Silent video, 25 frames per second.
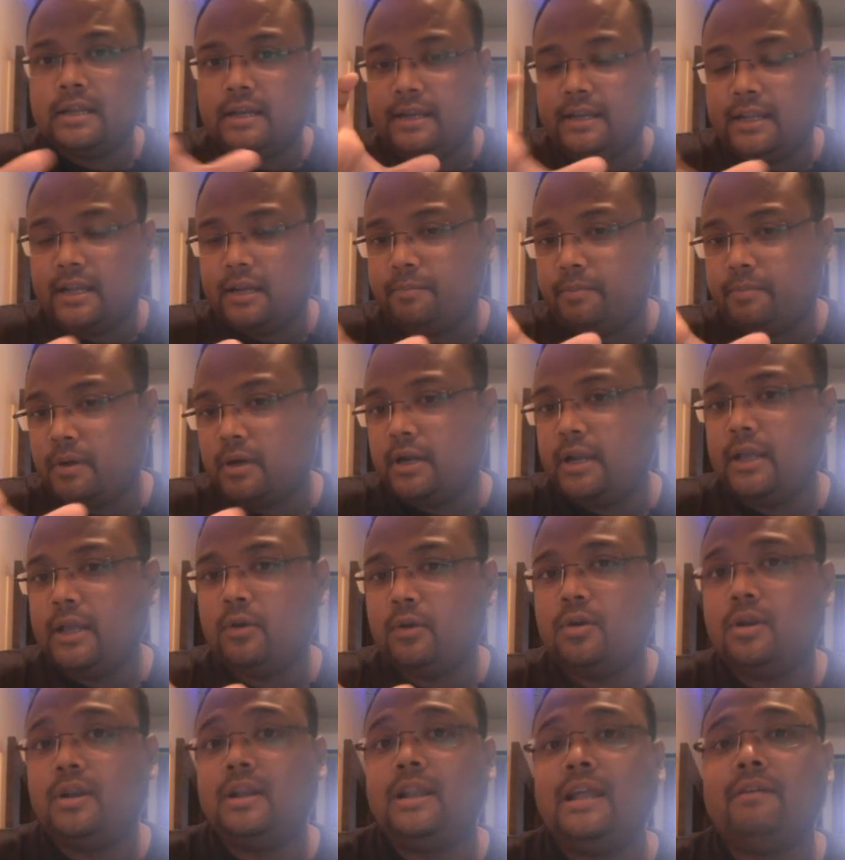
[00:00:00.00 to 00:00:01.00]
That
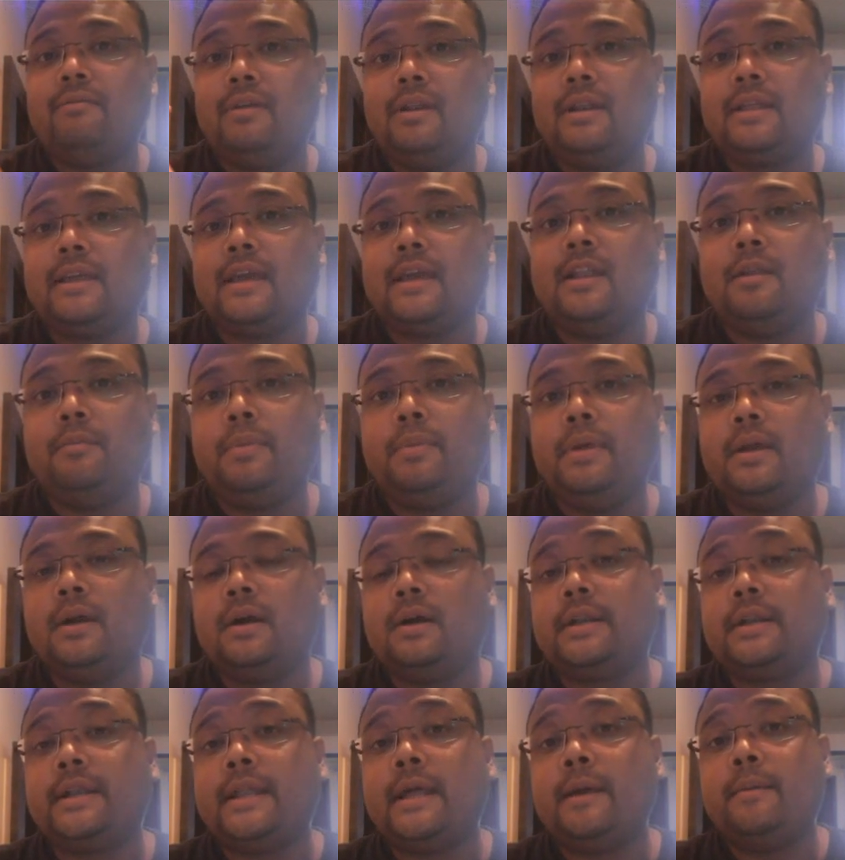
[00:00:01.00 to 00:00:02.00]
particular level can be
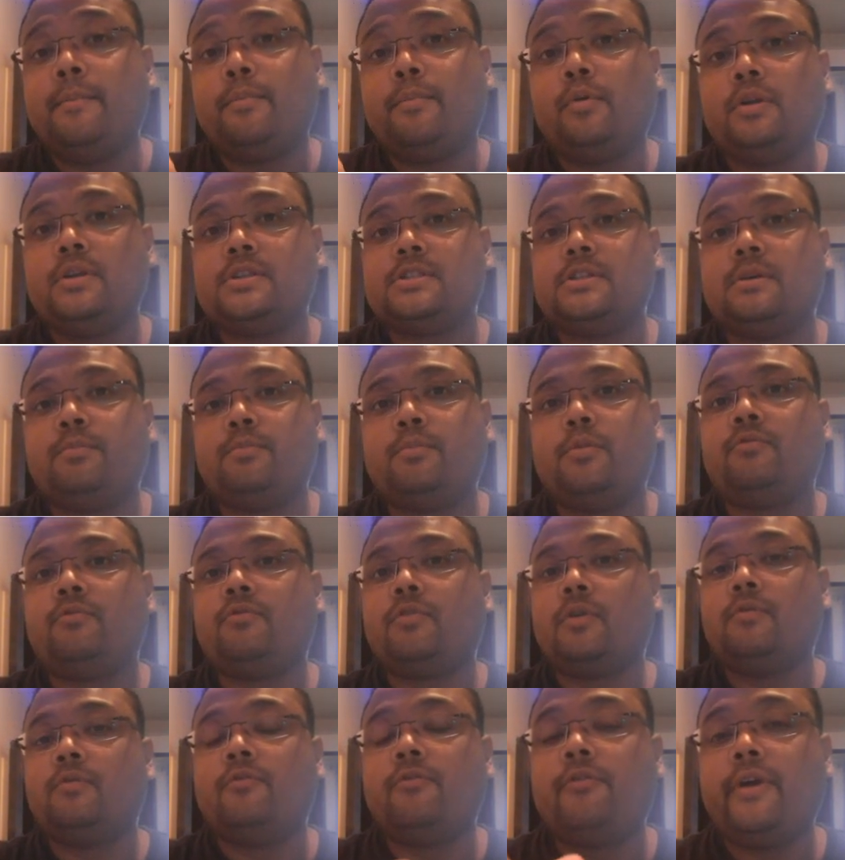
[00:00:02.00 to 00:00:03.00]
a temporary support
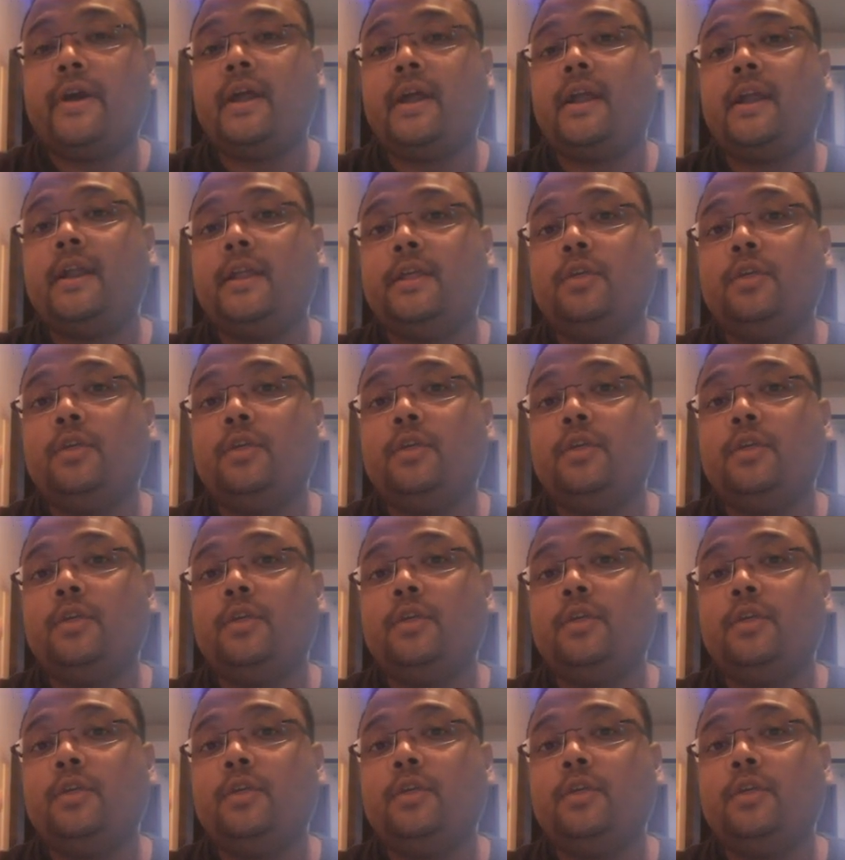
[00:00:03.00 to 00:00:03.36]
from where